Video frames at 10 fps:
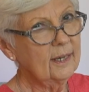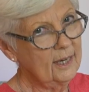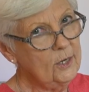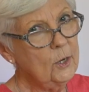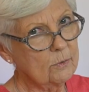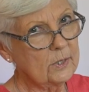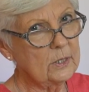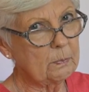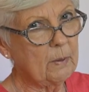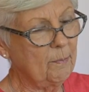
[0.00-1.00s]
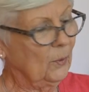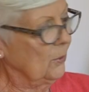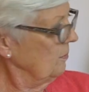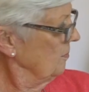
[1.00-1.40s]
He knows his people.